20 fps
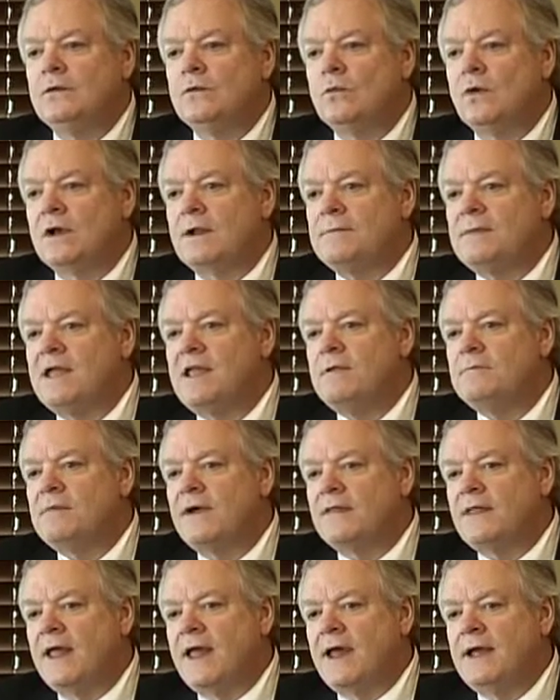What I mean
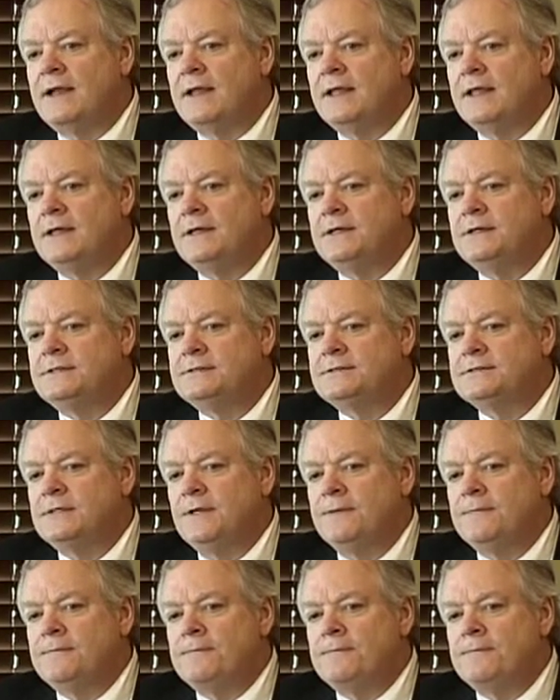by that is